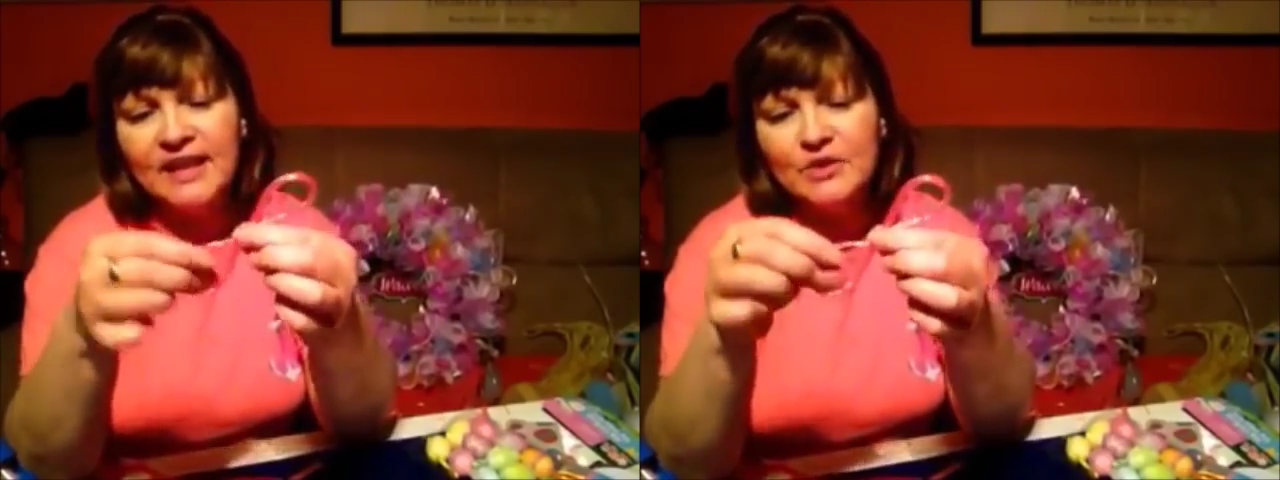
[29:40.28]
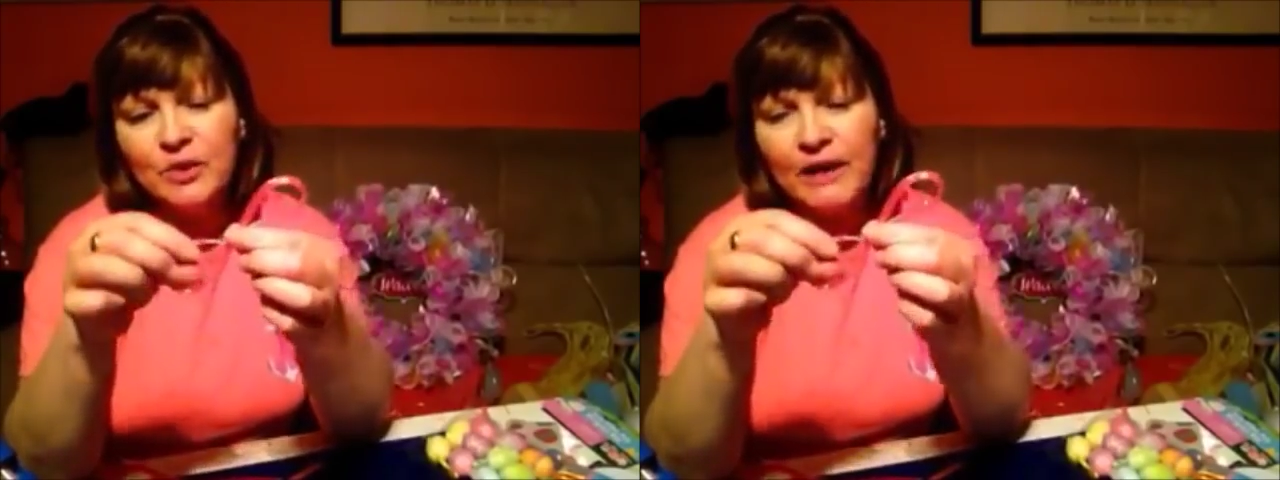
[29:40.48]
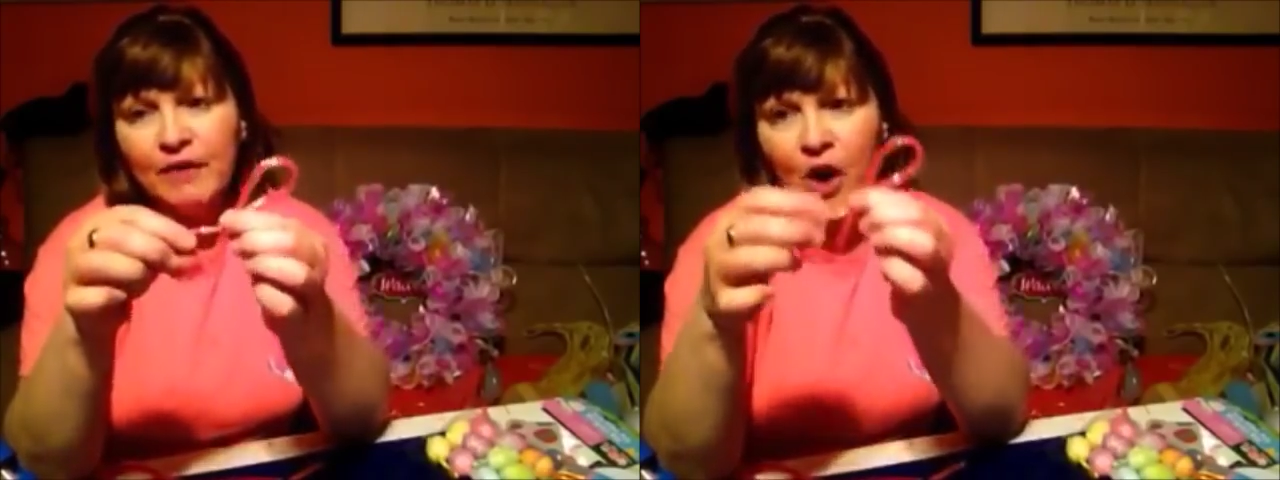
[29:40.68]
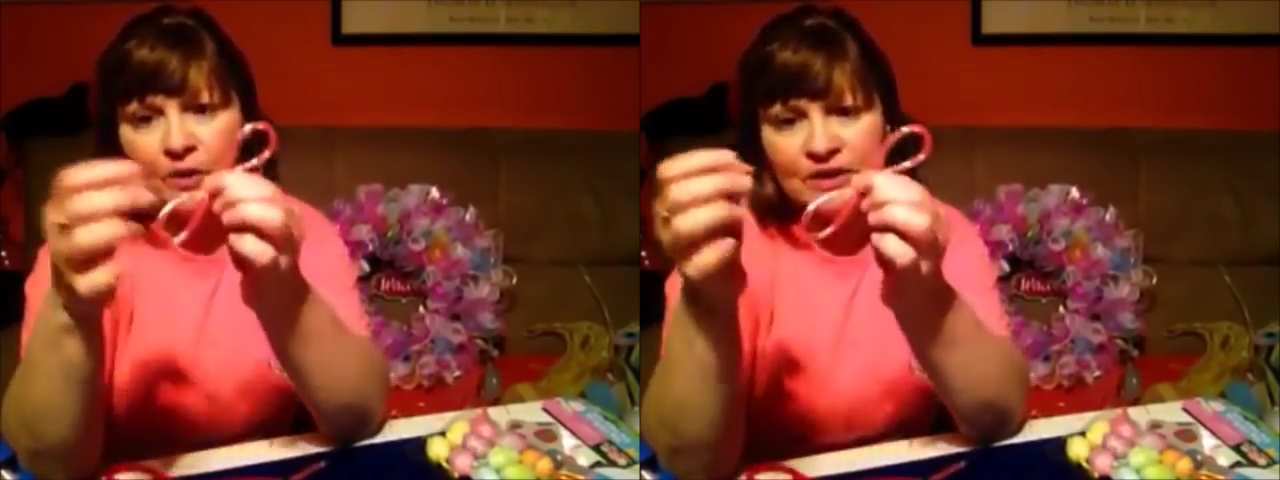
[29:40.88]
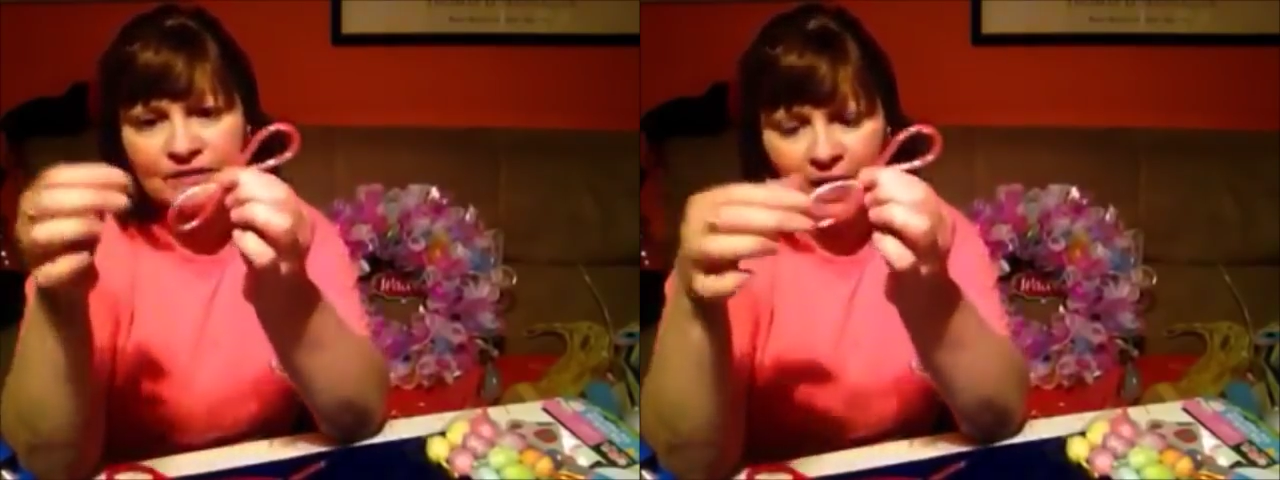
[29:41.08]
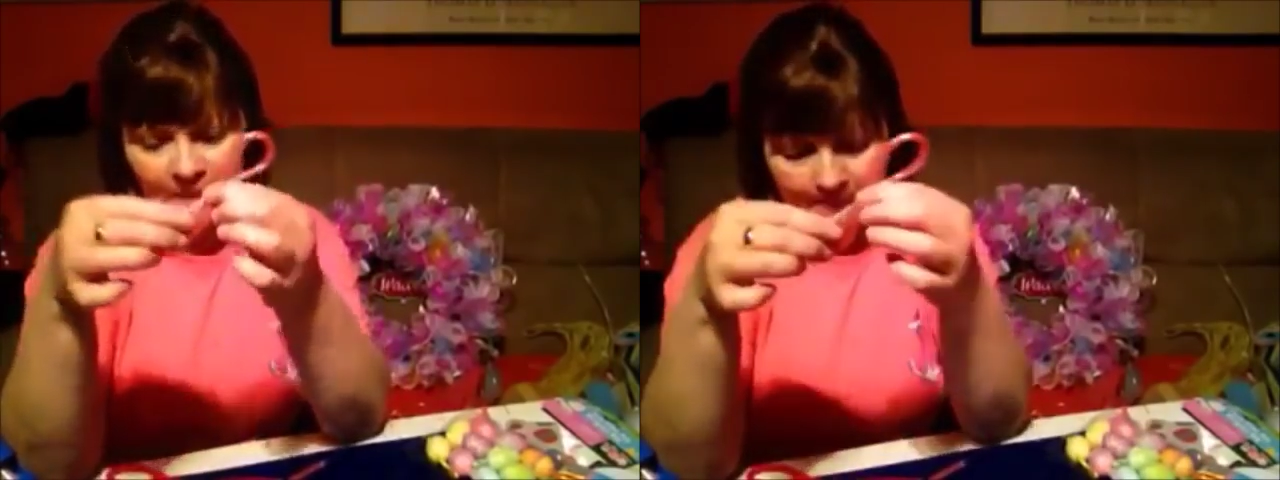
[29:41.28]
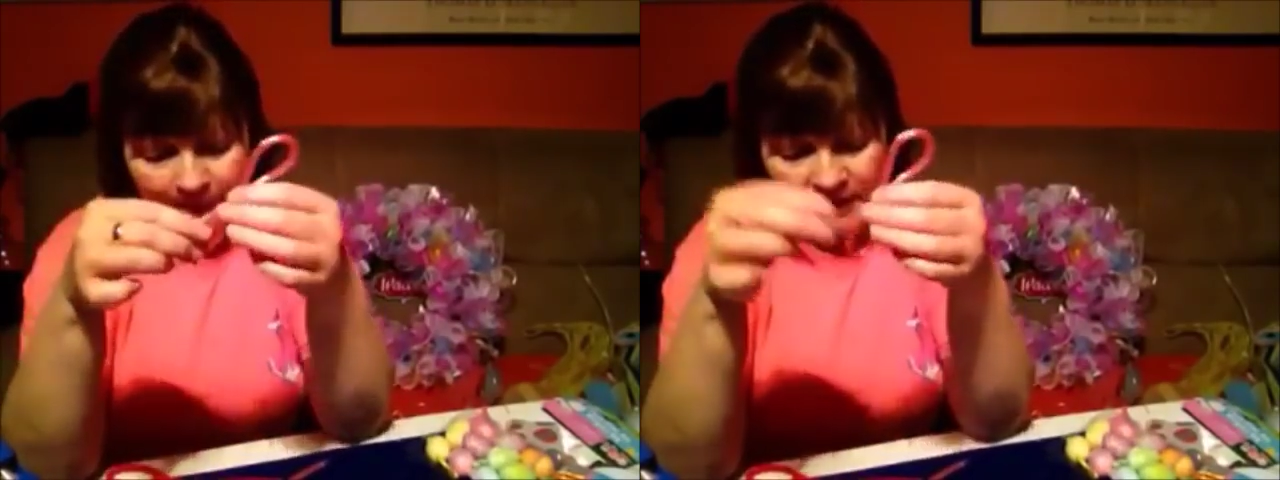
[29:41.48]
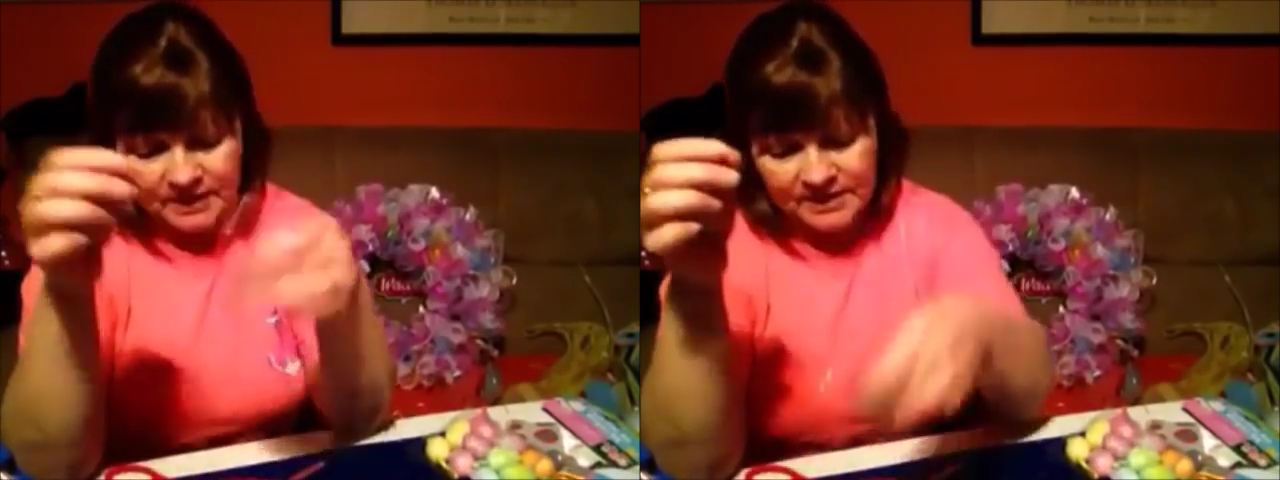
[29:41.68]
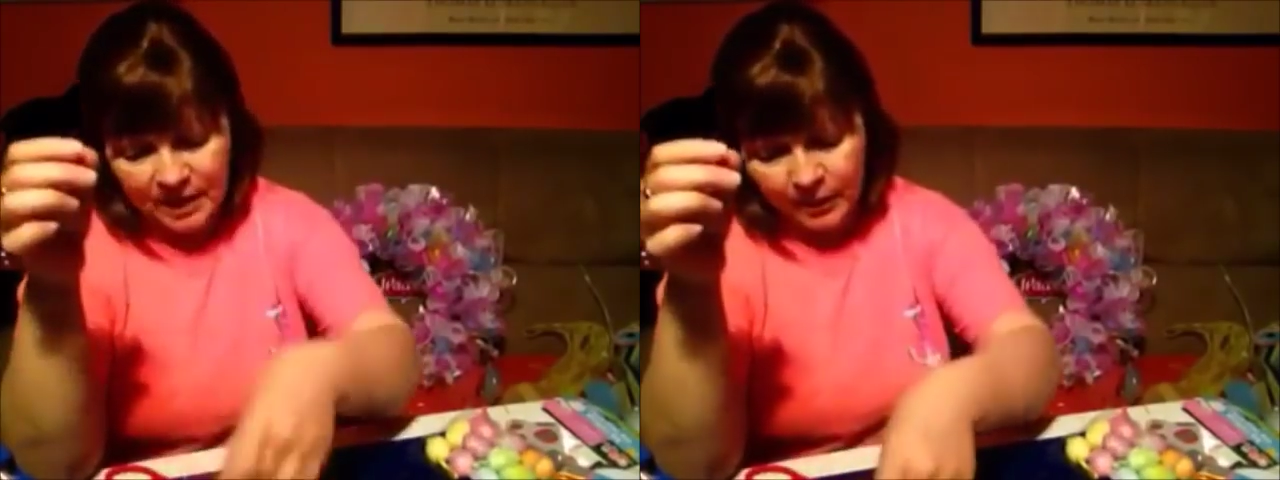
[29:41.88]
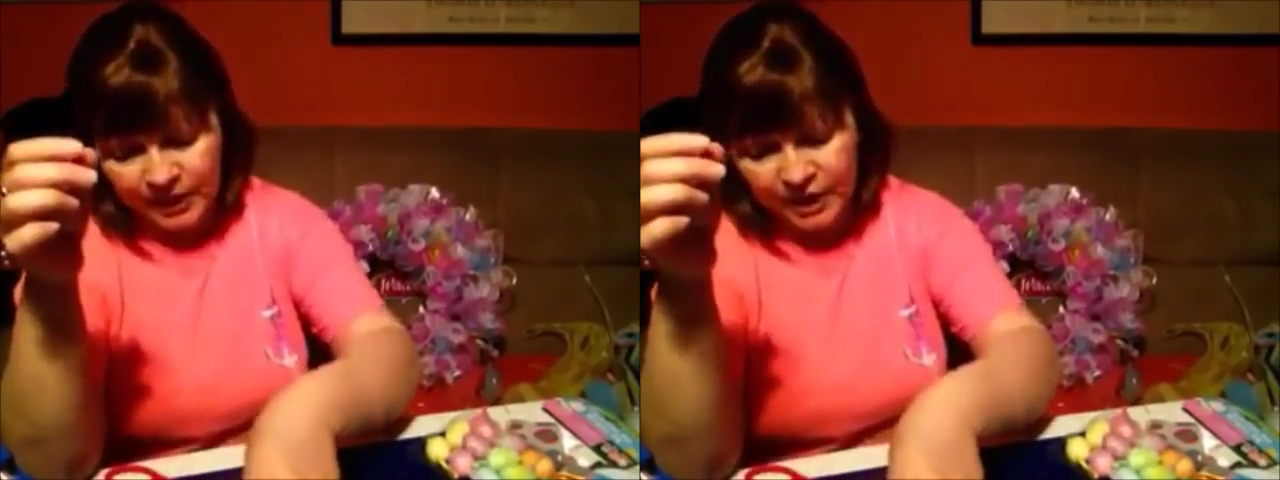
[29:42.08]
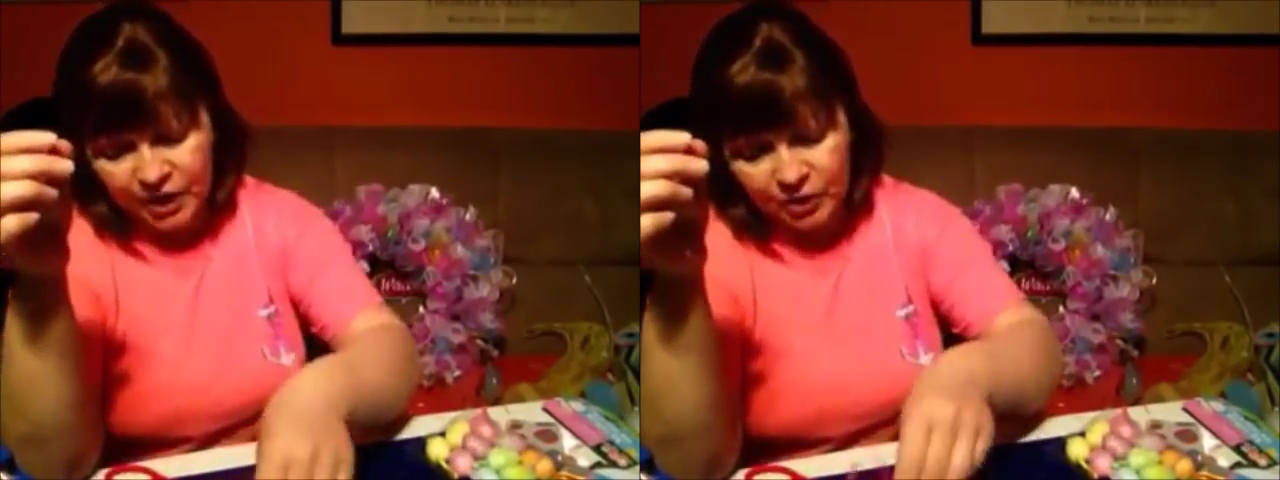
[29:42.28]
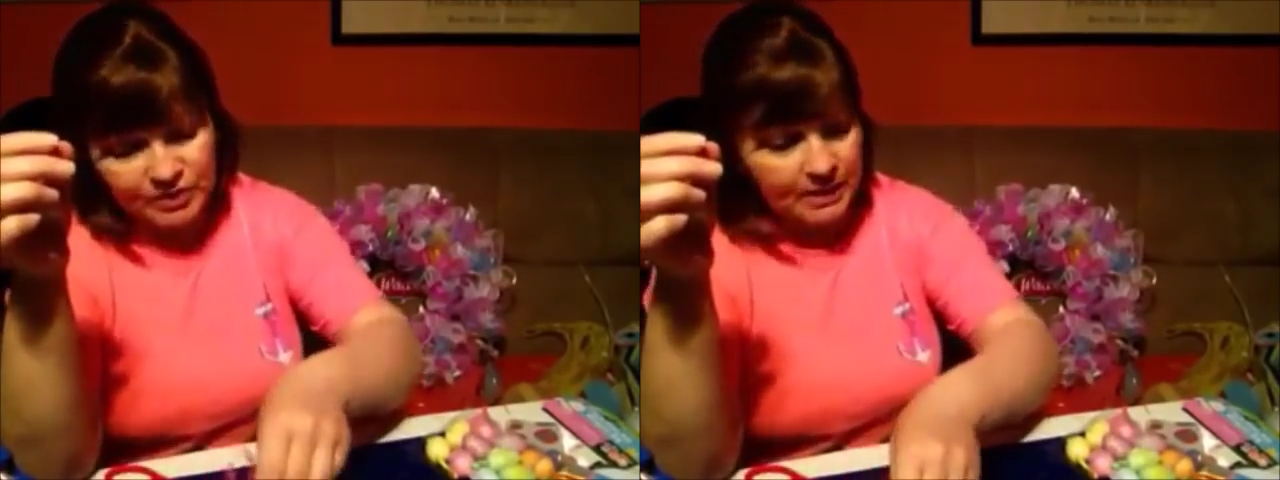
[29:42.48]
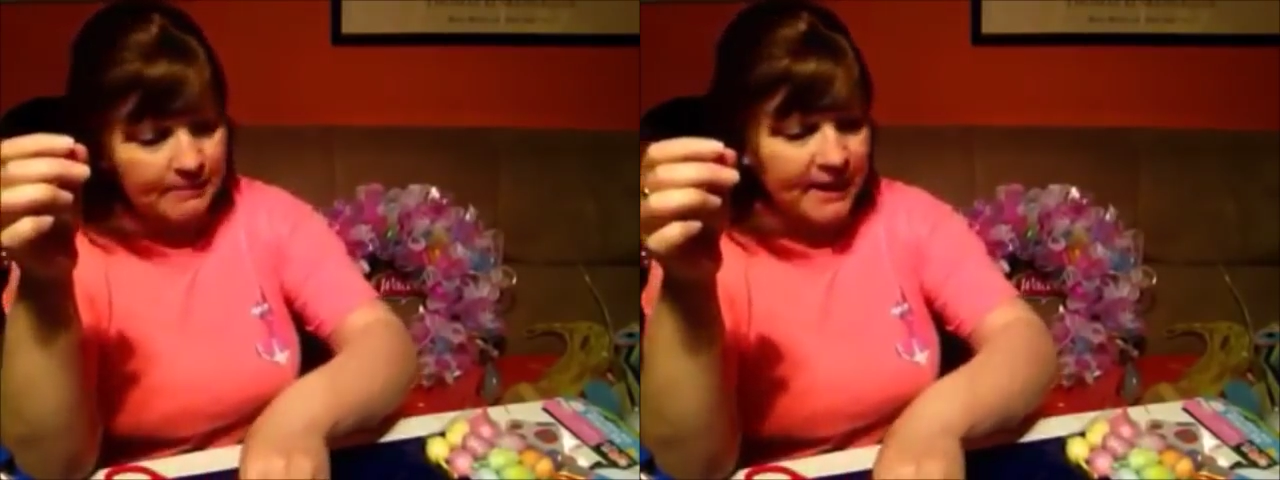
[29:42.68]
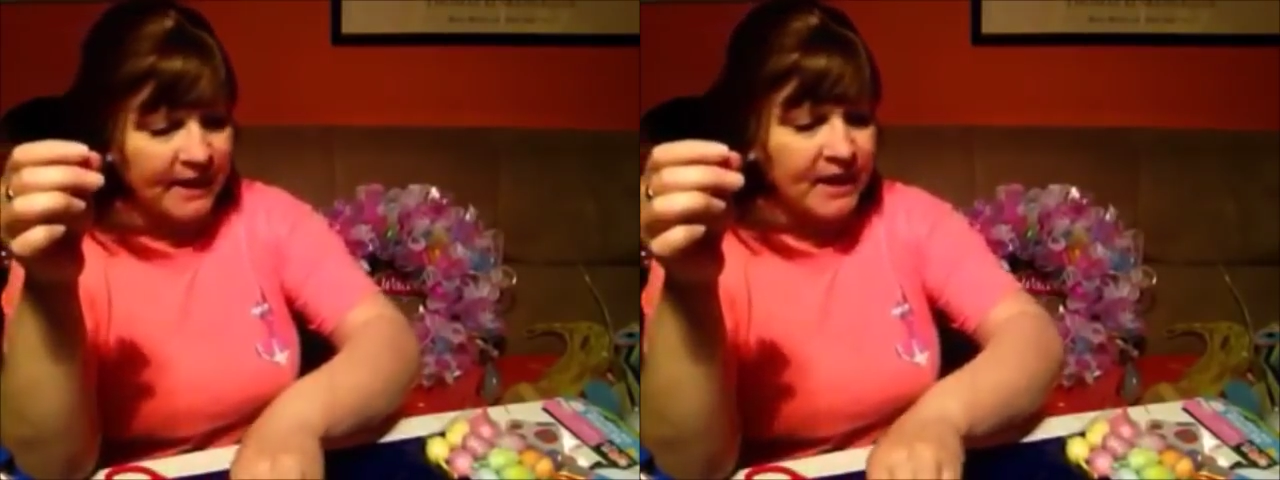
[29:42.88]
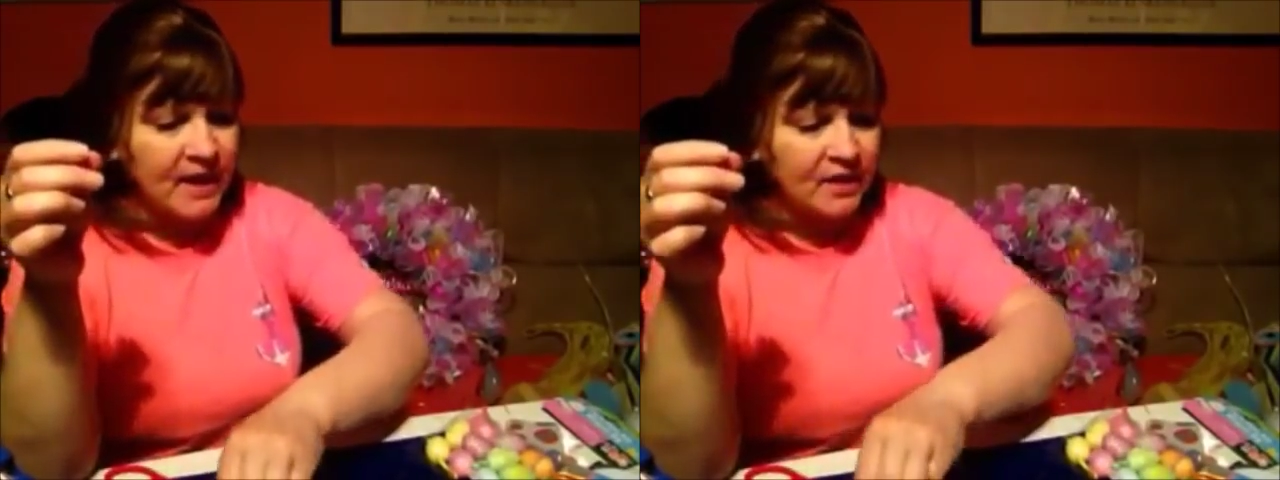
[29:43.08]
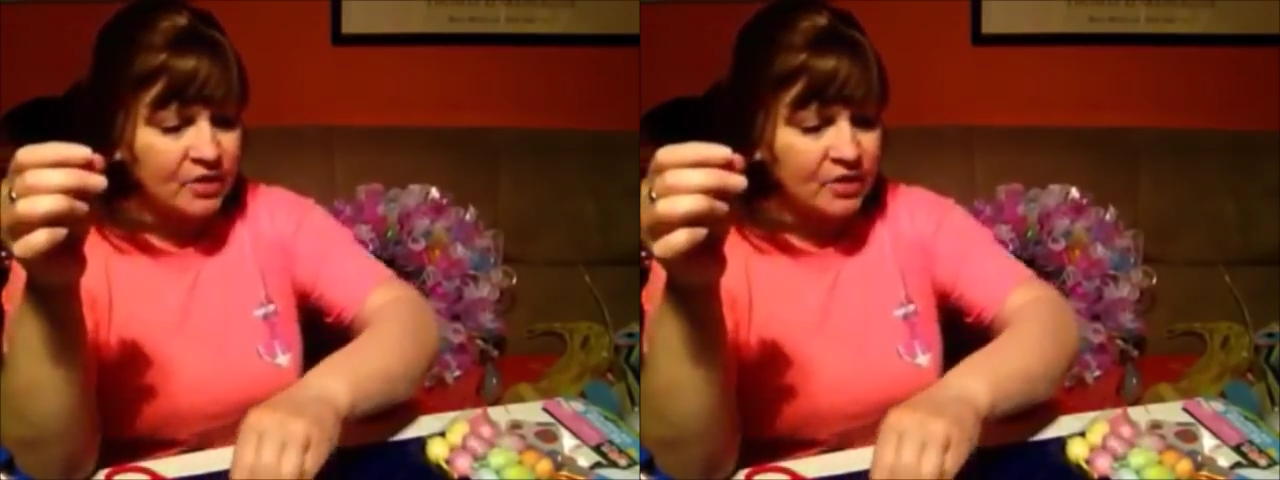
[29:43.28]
And that's where I've always found the buttons that we're going to use in a minute.